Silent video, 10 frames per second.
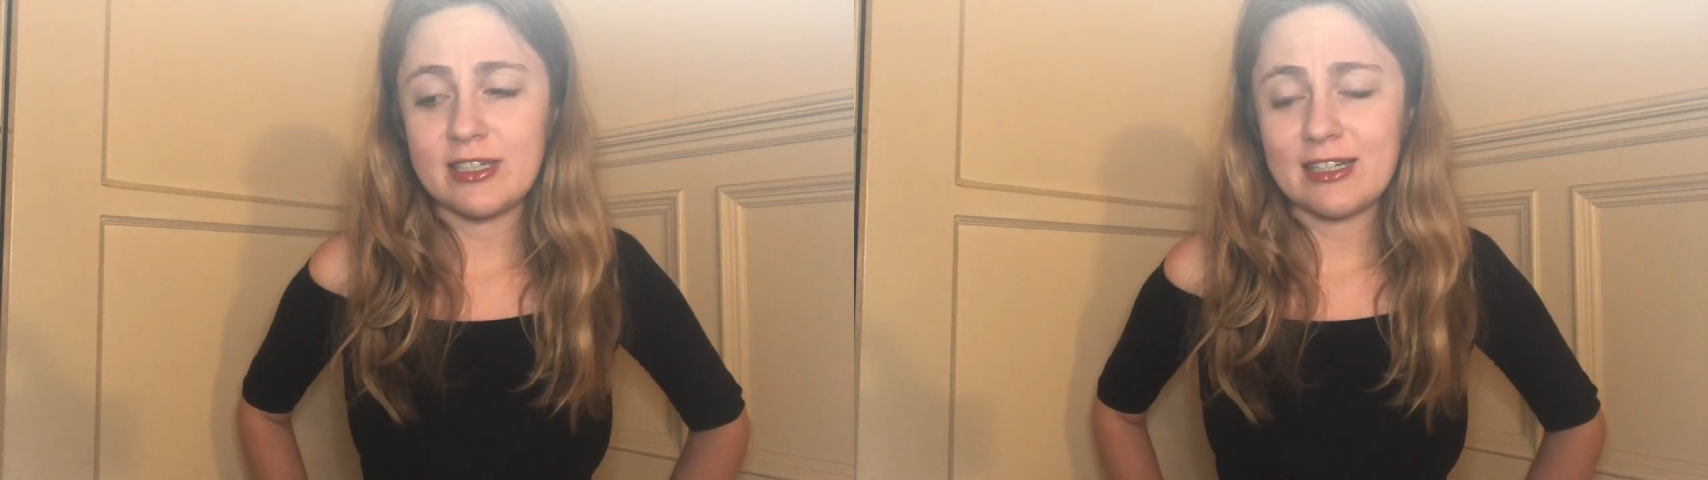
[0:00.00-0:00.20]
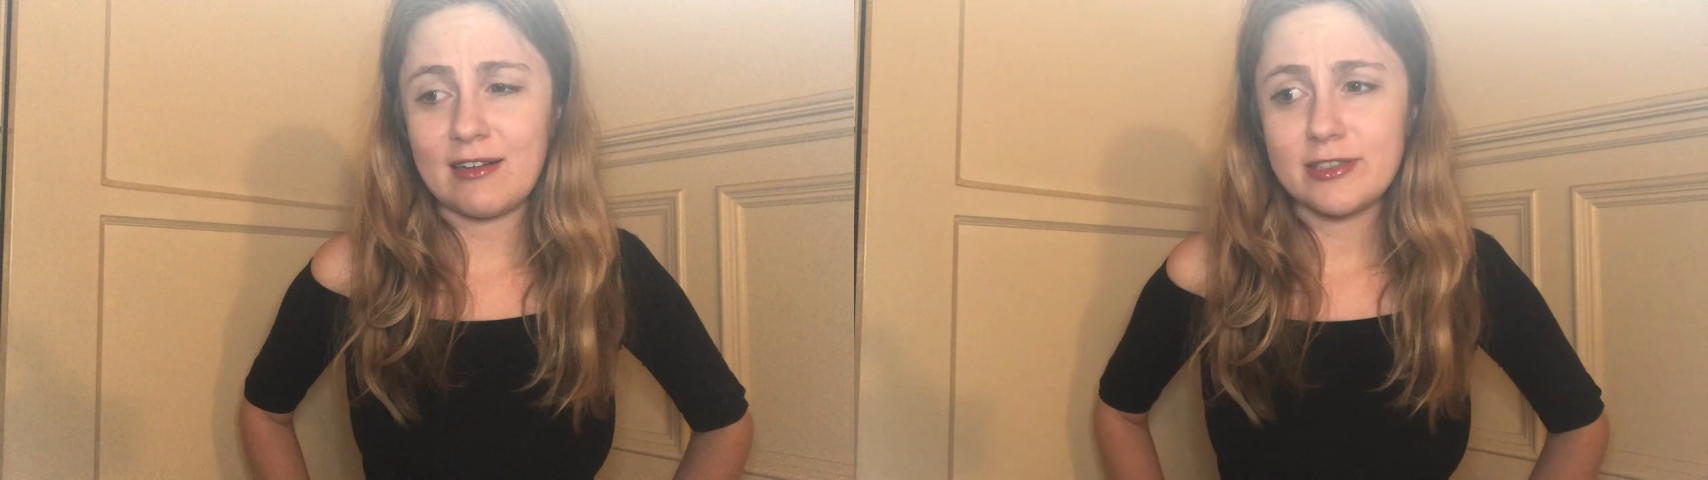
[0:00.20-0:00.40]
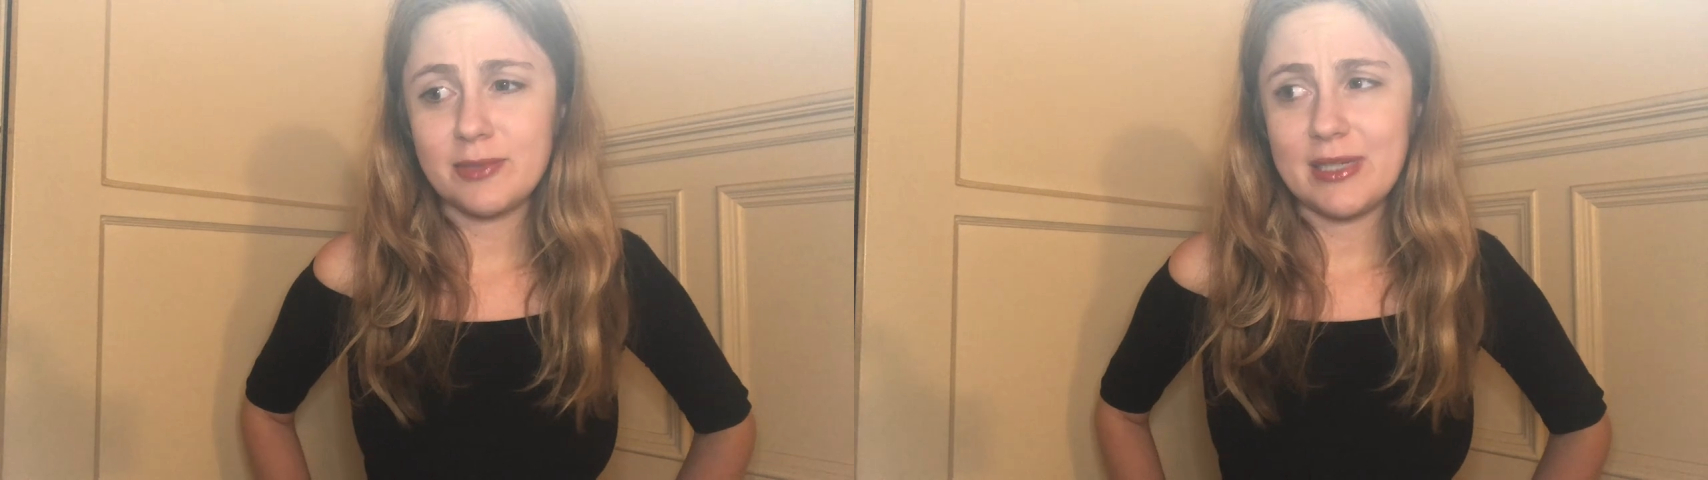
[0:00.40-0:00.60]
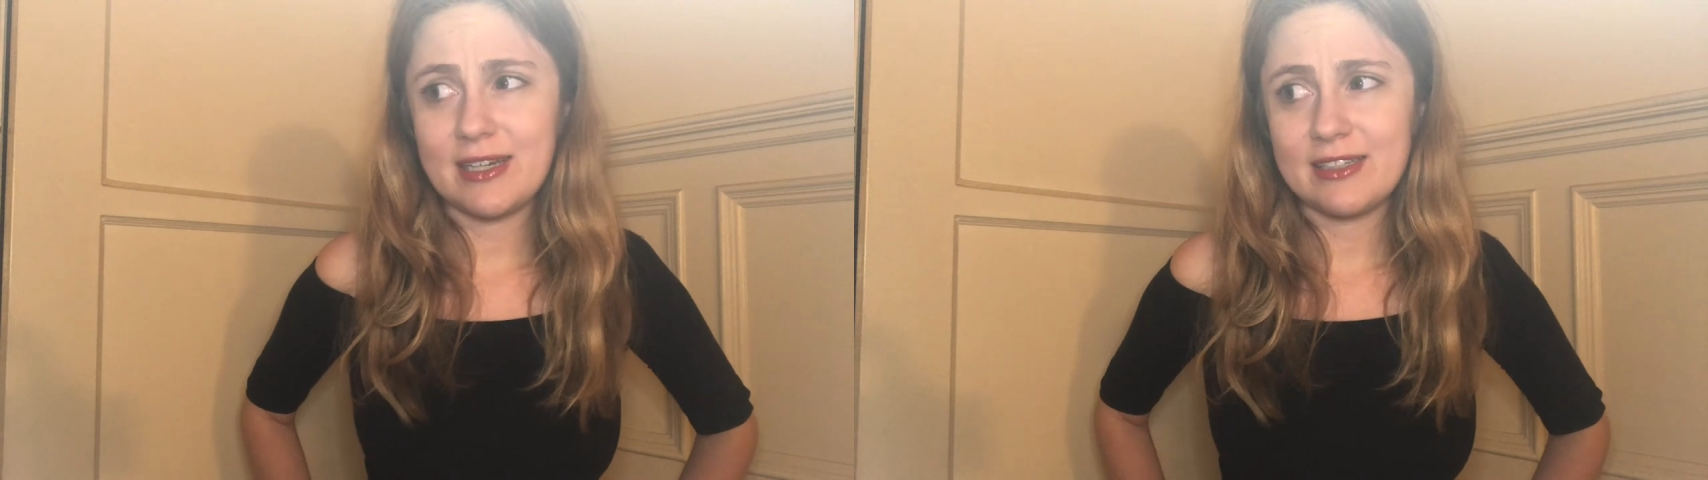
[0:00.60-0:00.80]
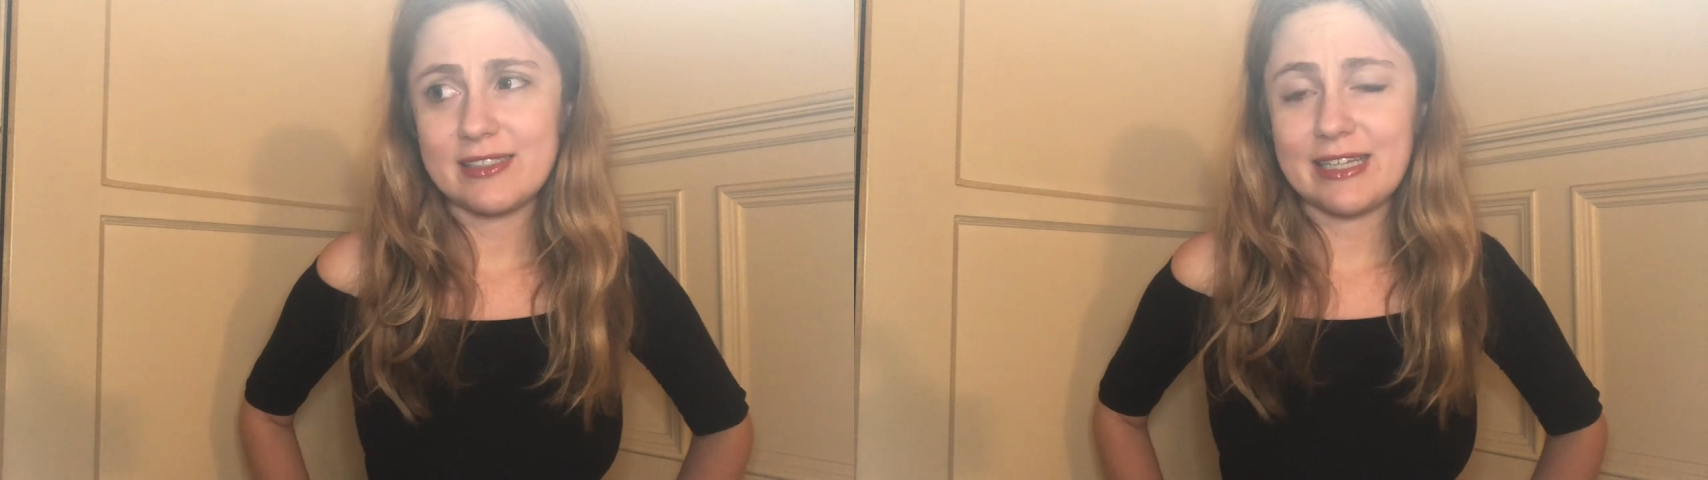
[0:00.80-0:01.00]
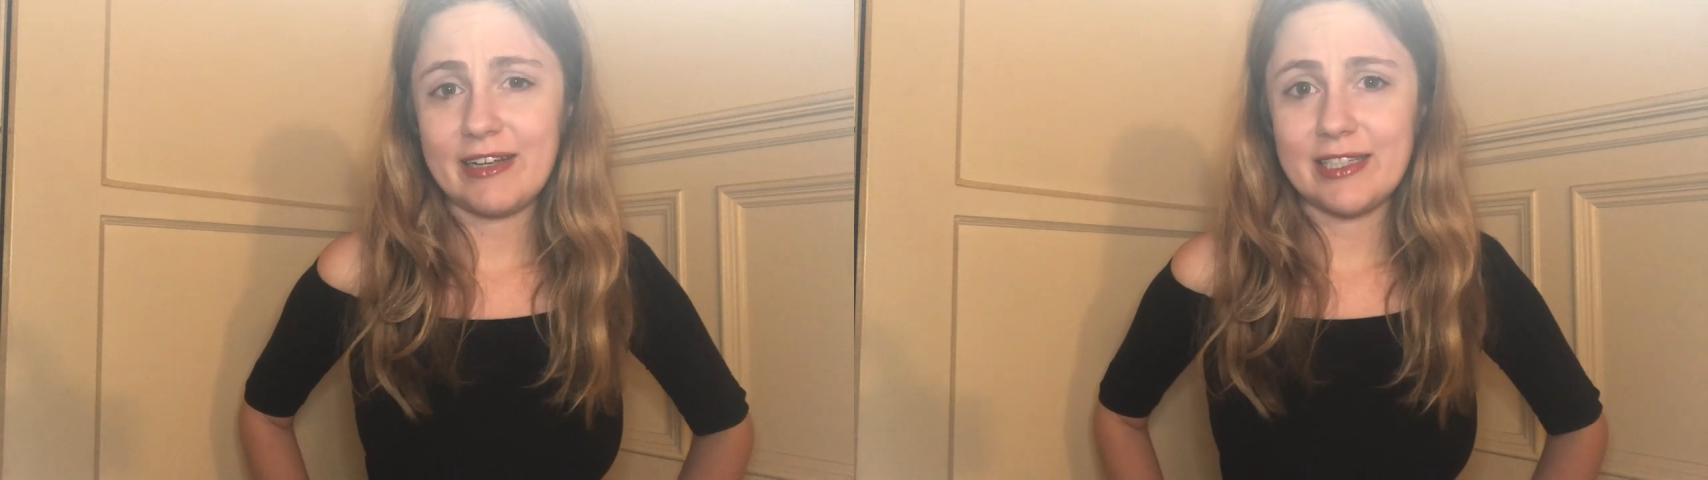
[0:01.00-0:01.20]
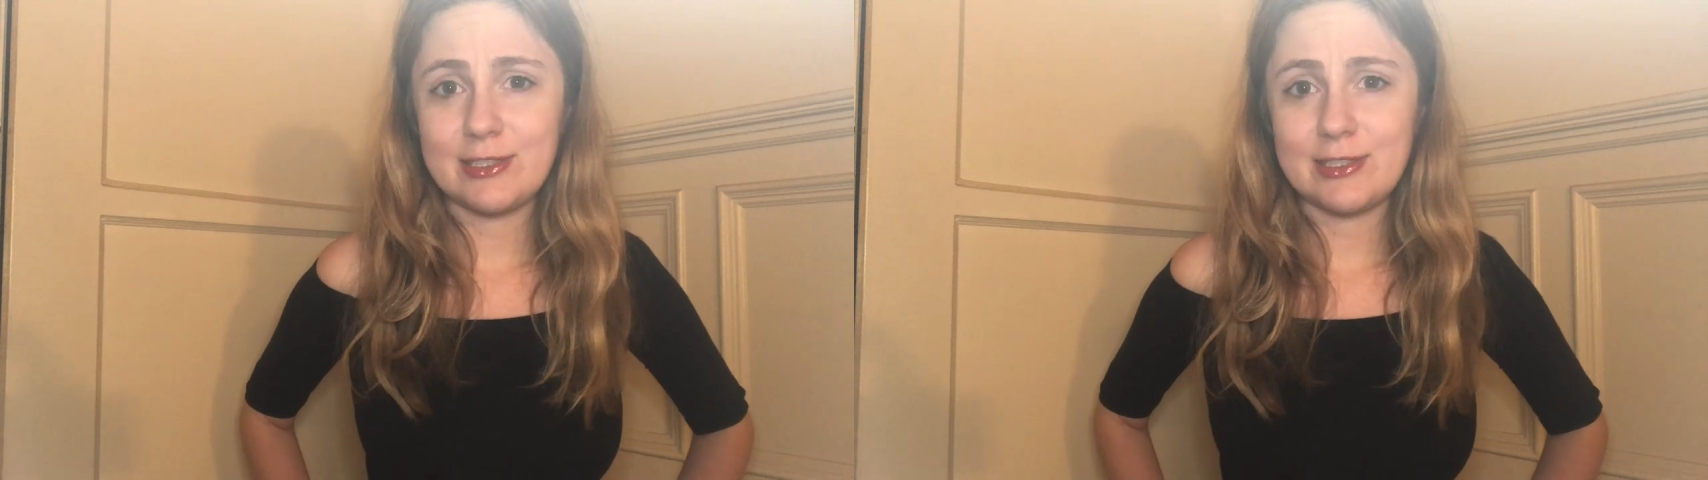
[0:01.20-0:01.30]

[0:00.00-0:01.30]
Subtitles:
And it can also be kind of scary